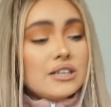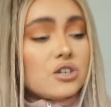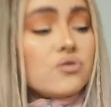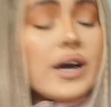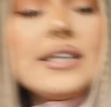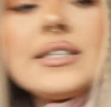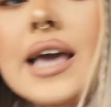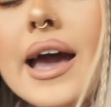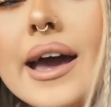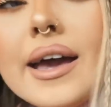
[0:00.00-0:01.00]
rice
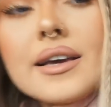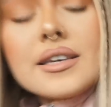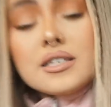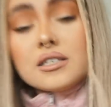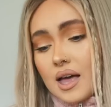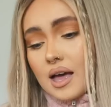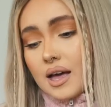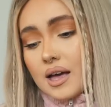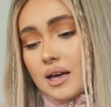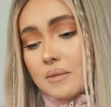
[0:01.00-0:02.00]
cakes,
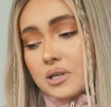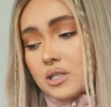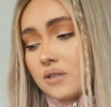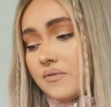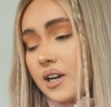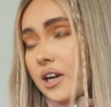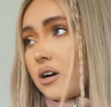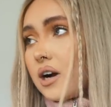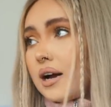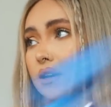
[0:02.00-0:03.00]
salt and vinegar
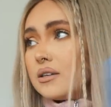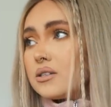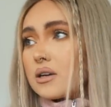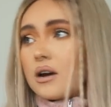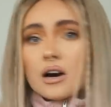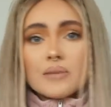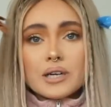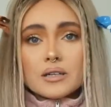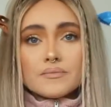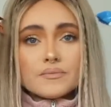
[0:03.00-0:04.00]
and
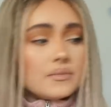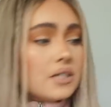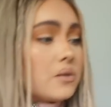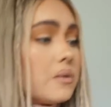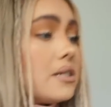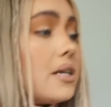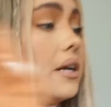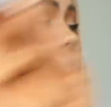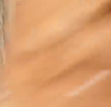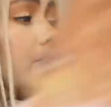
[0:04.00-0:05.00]
caramel. These new ones here.